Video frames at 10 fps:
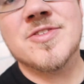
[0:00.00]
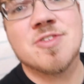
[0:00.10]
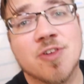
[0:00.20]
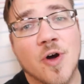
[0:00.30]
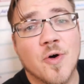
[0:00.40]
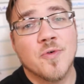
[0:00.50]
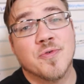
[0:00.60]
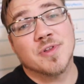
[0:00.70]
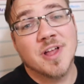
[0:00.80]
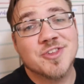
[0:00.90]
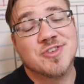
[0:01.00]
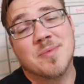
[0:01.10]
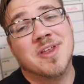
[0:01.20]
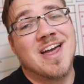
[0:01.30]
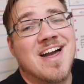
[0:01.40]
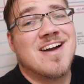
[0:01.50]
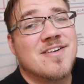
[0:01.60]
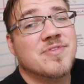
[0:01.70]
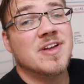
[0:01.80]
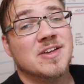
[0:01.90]
so for lunch, I'm gonna
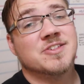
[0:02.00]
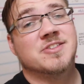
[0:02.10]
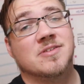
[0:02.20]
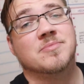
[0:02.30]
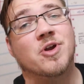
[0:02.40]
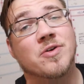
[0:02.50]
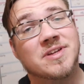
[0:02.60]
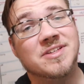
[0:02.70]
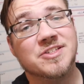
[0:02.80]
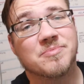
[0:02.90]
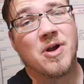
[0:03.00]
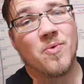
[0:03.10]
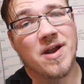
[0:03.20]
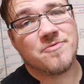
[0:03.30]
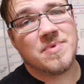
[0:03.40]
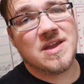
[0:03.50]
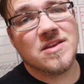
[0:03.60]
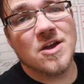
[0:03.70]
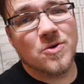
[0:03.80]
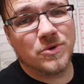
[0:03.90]
have some carnitas my wife
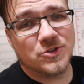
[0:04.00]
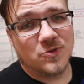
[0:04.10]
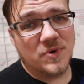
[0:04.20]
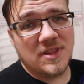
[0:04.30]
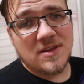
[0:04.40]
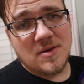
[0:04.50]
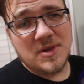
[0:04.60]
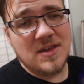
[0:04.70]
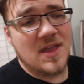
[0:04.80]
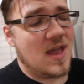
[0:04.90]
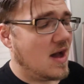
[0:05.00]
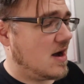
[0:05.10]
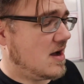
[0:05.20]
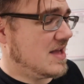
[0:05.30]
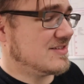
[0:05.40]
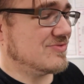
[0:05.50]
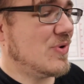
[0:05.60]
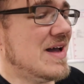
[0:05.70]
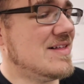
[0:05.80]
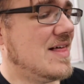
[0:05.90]
made, which are really yummy, as
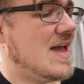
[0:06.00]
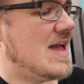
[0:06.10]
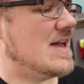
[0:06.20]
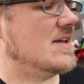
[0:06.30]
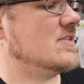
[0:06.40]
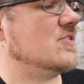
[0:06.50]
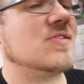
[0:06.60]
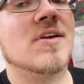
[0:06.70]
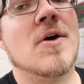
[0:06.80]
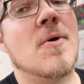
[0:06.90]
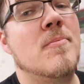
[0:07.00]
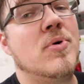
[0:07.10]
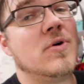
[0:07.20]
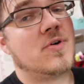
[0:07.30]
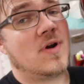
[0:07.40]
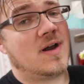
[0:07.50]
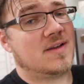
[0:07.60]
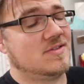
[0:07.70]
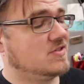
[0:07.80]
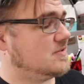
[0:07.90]
well as pork
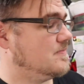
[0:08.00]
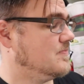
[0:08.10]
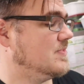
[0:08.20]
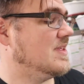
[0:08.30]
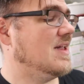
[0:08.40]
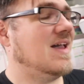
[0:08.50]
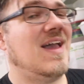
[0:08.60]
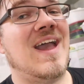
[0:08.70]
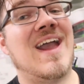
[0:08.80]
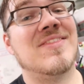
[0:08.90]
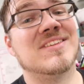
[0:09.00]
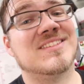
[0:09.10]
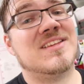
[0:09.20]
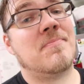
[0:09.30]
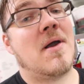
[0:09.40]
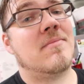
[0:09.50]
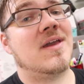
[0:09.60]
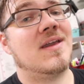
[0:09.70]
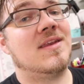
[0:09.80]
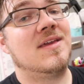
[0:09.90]
rinds, and this dip I
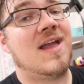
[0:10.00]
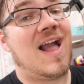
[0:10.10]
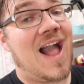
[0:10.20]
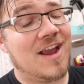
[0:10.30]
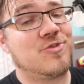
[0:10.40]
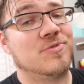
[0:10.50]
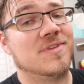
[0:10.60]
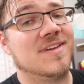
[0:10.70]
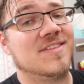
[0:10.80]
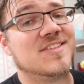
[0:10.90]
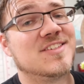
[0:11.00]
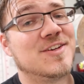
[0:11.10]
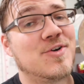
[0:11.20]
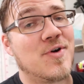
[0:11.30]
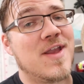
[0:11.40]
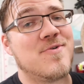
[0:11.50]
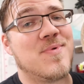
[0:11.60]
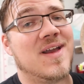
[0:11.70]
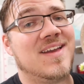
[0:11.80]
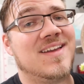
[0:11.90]
made. Actually, this is a great
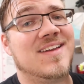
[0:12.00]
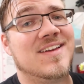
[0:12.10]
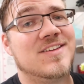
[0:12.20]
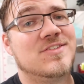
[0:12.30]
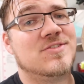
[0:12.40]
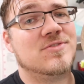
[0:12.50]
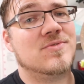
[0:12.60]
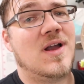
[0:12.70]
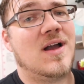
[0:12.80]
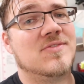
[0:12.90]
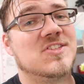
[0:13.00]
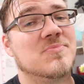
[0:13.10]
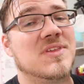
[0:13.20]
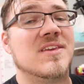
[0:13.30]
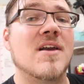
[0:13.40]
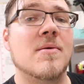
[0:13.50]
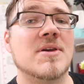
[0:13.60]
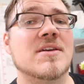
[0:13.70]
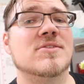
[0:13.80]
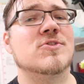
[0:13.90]
way to have something
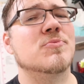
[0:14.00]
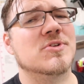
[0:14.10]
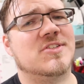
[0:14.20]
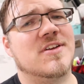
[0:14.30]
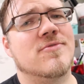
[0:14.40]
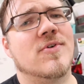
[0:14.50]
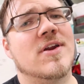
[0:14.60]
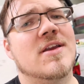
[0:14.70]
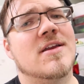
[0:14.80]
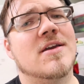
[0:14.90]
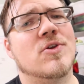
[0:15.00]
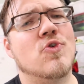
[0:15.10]
yummy, super savory, and